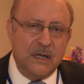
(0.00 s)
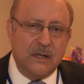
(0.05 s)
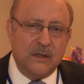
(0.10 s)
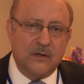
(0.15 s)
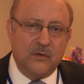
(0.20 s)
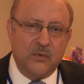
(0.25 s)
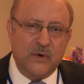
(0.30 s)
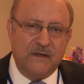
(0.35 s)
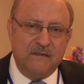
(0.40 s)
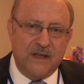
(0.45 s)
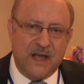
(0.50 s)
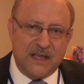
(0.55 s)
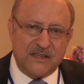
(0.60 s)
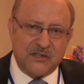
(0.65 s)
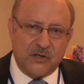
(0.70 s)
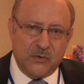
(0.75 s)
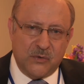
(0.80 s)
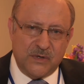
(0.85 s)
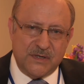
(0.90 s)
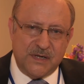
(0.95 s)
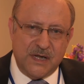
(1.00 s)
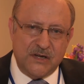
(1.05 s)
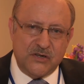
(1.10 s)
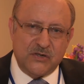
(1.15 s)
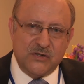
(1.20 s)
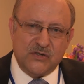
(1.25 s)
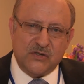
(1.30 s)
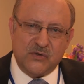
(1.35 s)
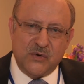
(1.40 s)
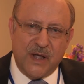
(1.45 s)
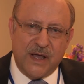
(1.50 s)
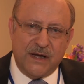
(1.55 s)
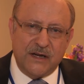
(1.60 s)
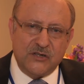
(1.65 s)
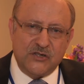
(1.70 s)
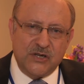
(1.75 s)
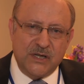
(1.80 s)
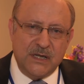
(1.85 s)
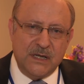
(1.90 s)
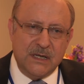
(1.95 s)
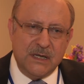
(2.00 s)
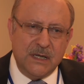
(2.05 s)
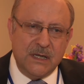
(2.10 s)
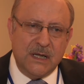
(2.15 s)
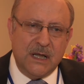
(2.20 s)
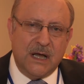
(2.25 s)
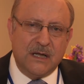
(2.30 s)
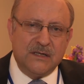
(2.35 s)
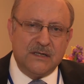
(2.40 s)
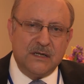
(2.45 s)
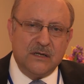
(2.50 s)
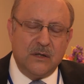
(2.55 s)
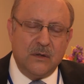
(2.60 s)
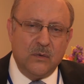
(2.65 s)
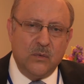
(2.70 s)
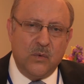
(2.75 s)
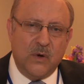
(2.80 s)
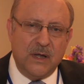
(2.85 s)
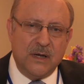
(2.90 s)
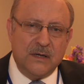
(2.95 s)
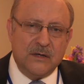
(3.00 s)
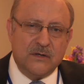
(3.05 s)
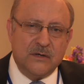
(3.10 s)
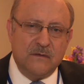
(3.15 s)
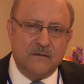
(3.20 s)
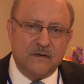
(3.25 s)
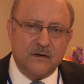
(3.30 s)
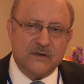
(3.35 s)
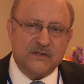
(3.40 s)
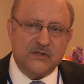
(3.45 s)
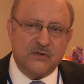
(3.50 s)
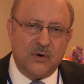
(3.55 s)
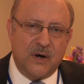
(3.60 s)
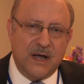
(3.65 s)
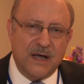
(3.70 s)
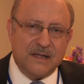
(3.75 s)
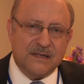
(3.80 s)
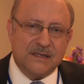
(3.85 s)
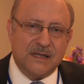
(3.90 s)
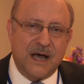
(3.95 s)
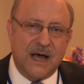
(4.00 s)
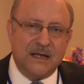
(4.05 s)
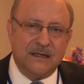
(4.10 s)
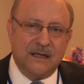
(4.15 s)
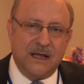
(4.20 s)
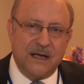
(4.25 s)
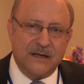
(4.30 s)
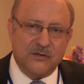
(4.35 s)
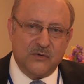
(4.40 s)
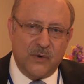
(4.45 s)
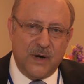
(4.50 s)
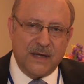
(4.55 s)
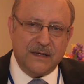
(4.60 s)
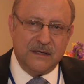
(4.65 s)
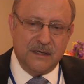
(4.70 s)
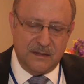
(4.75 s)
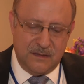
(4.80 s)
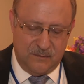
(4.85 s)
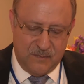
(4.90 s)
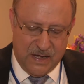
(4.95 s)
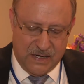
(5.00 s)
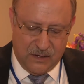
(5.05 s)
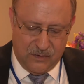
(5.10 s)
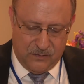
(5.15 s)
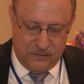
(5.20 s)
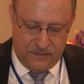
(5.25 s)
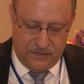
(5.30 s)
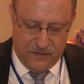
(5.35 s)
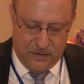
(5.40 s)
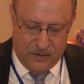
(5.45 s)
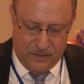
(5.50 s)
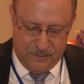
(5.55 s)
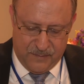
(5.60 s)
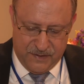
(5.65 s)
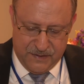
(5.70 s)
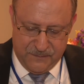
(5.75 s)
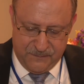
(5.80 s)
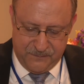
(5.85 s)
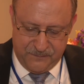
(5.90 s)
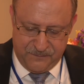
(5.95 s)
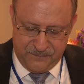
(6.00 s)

the revascularization strategy until one first tries guideline-directed medical therapy.